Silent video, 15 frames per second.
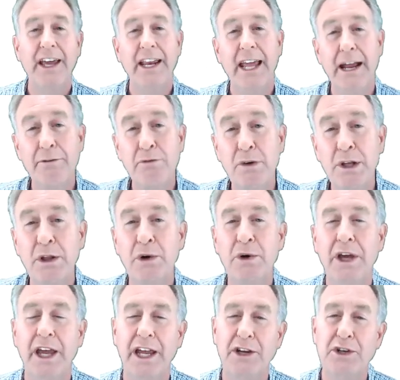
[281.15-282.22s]
At every
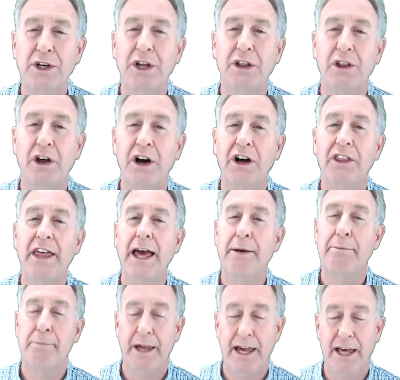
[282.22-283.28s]
location along
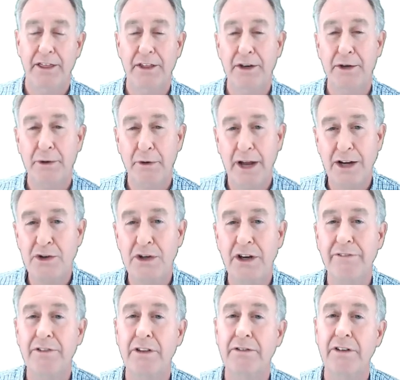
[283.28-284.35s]
that path, the
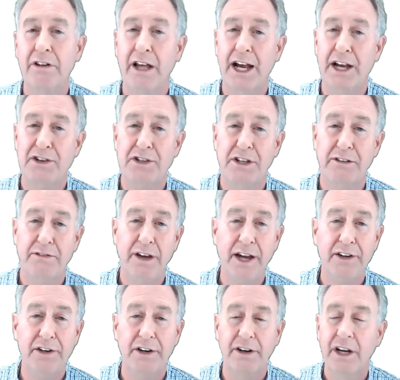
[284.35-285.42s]
direction of the velocity
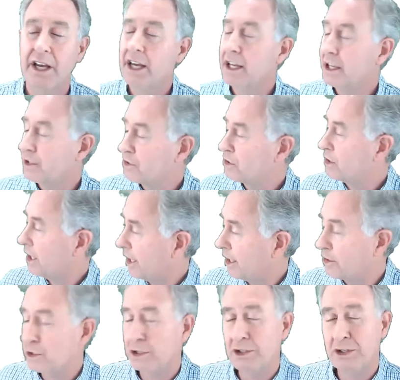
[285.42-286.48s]
vector is
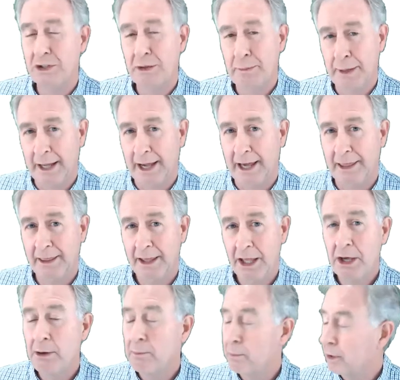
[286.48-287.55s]
tangent to the path.
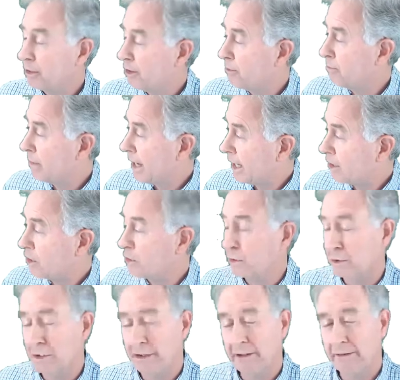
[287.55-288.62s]
But the
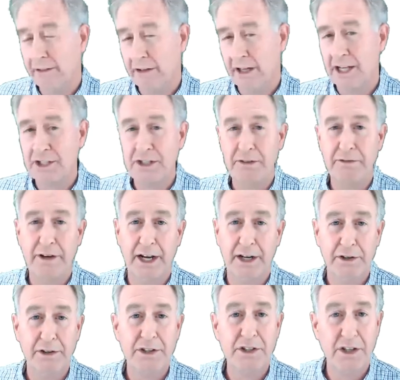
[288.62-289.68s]
magnitude of the velocity
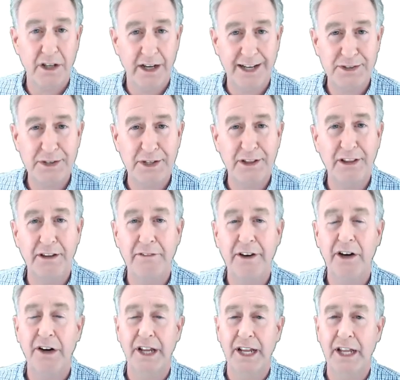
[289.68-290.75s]
vector is constantly
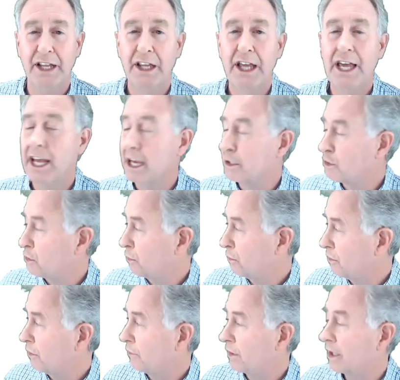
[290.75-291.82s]
varying. As
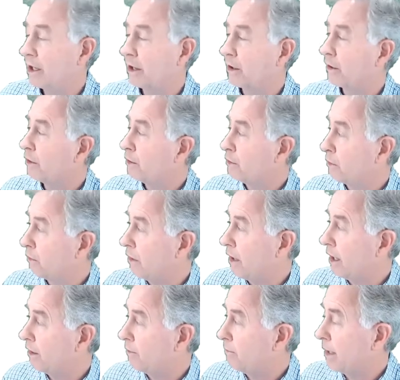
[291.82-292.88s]
you'll note here, the,
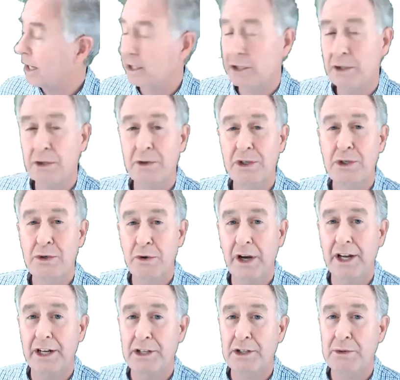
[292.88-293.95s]
direct, the magnitude is
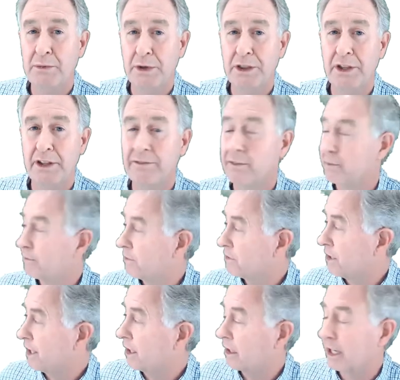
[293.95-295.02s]
greatest when the
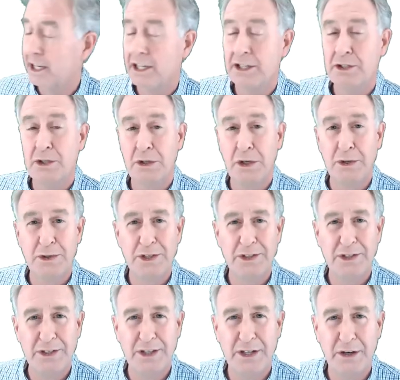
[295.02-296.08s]
satellite is
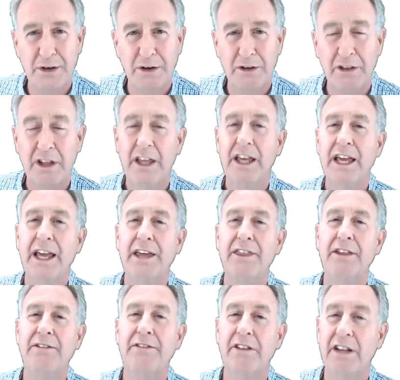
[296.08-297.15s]
closest to the Earth,
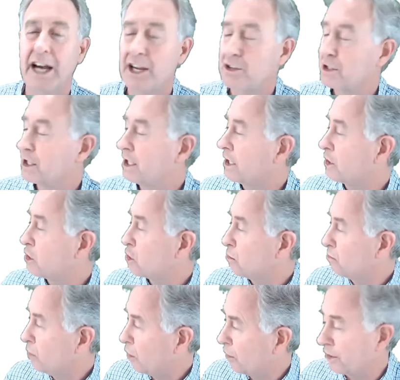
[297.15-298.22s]
and the velocity is
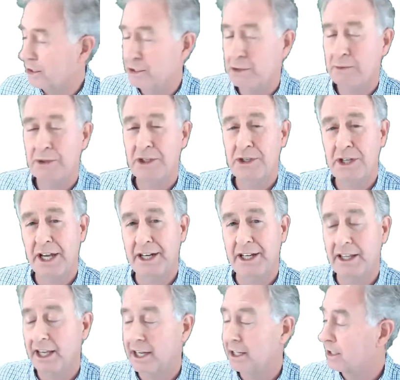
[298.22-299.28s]
smallest when the
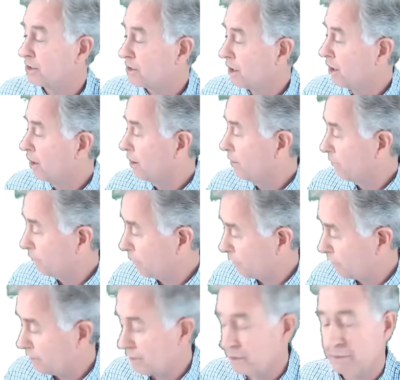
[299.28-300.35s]
satellite is
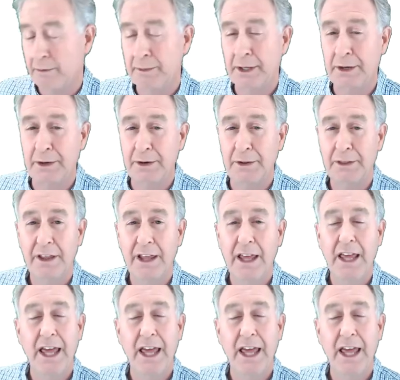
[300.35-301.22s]
furthest from the Earth.